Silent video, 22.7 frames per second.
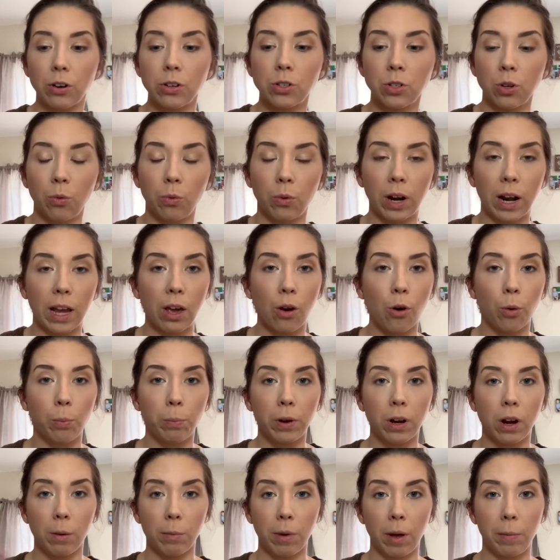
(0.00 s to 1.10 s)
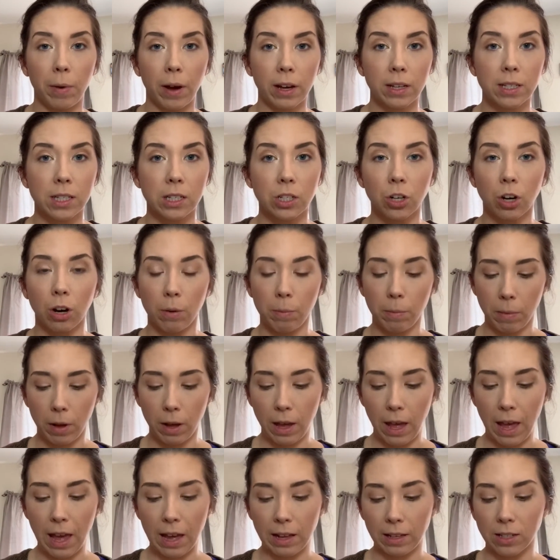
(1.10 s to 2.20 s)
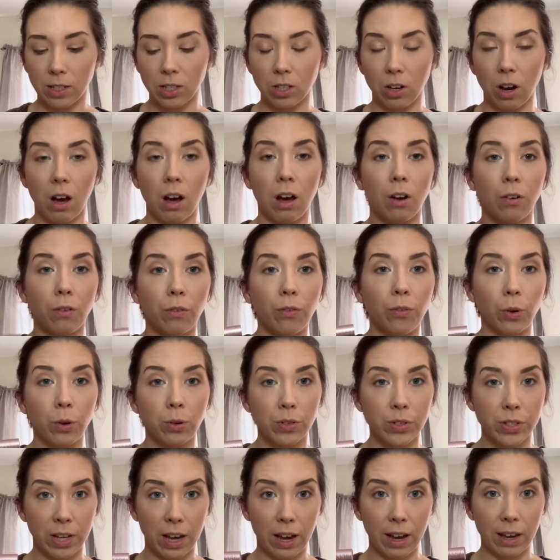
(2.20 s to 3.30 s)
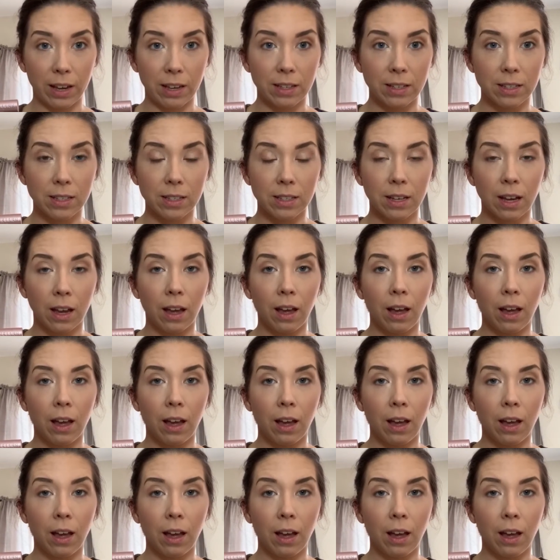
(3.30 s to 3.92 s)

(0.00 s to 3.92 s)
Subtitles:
So when I opened up my BoxyCharm and saw a full size,